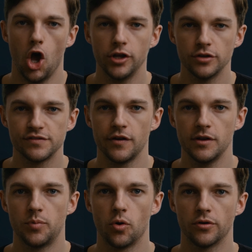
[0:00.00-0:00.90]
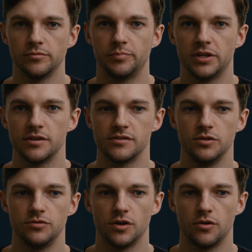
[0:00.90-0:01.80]
Audio is very important because
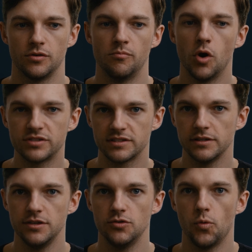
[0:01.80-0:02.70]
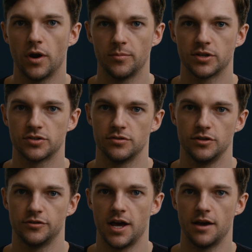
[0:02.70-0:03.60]
mostly you want to make sure
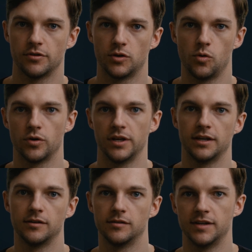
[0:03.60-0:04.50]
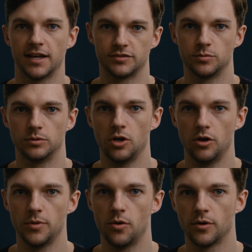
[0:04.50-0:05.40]
that you're not recording next to a
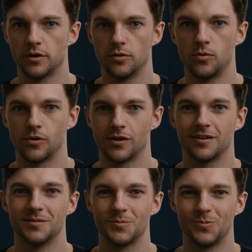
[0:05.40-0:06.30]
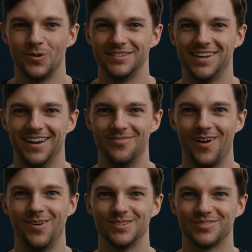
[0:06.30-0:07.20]
lawnmower. Or one time
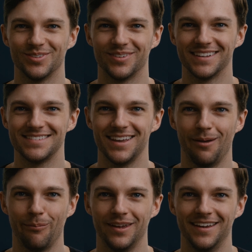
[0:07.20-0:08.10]
I was filming a tape